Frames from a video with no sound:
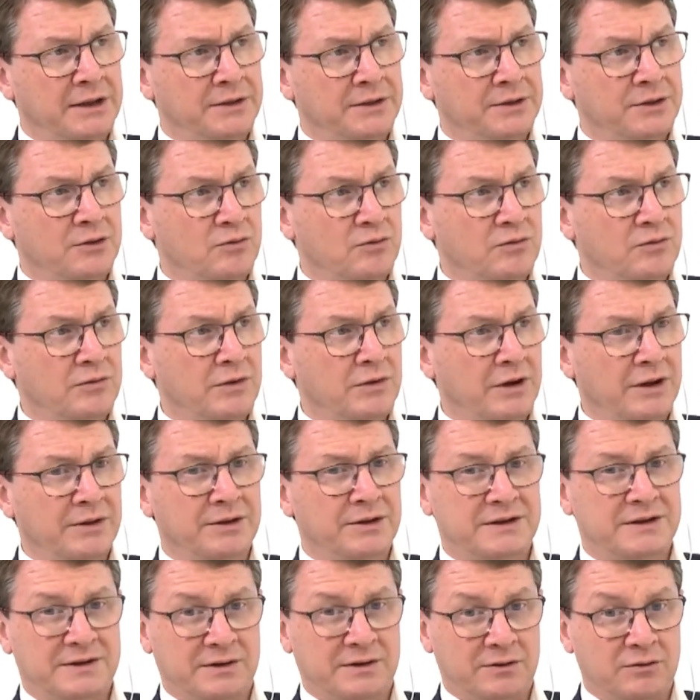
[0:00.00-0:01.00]
and
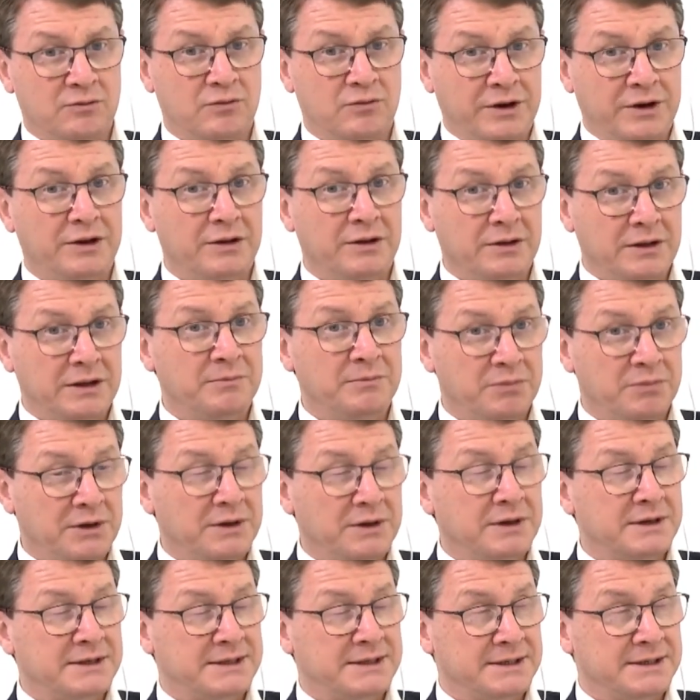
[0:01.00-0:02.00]
the sort of real
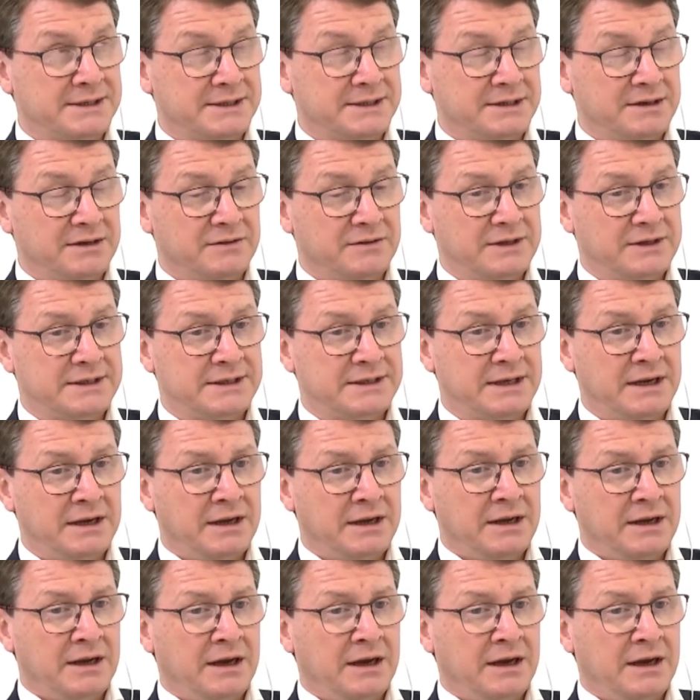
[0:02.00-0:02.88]
in-person service.